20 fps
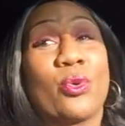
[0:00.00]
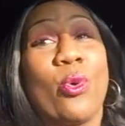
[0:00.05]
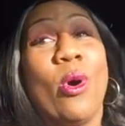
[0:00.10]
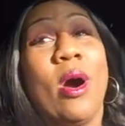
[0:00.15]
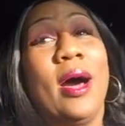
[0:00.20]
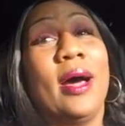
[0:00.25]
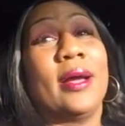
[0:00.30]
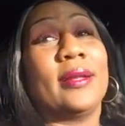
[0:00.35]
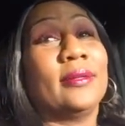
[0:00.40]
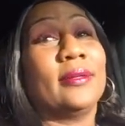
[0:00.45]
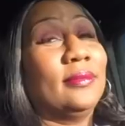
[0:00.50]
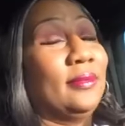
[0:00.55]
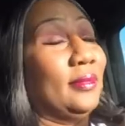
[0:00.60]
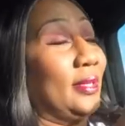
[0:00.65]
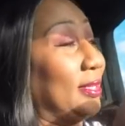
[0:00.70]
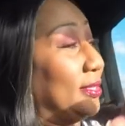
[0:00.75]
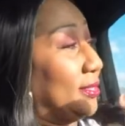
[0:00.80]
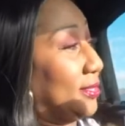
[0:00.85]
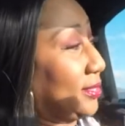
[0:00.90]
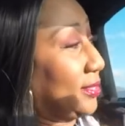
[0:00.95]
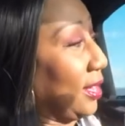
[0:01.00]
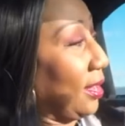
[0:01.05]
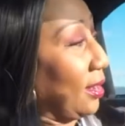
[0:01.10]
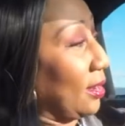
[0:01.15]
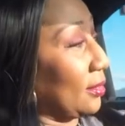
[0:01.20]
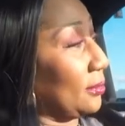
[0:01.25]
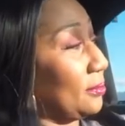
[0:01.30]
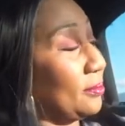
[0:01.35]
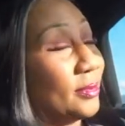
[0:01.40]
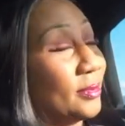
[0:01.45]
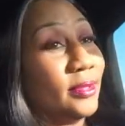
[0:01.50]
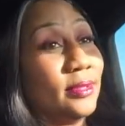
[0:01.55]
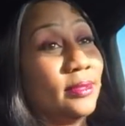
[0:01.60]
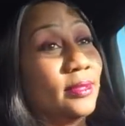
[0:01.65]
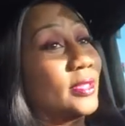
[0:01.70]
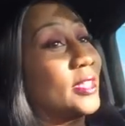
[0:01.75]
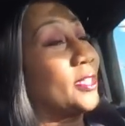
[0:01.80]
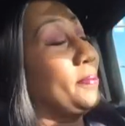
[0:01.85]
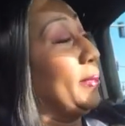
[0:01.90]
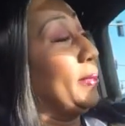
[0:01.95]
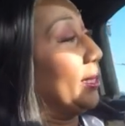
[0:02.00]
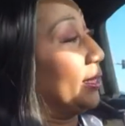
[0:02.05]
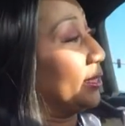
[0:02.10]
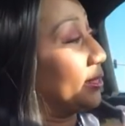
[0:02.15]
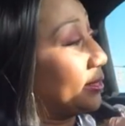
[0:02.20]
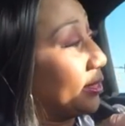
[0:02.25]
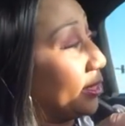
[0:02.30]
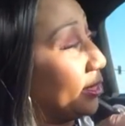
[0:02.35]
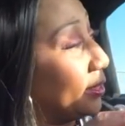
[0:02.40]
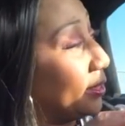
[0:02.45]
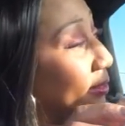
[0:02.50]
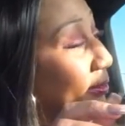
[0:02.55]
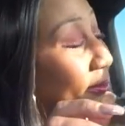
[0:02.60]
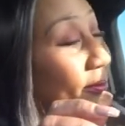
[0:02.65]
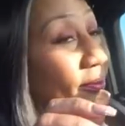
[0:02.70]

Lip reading: Quad is spilling tea,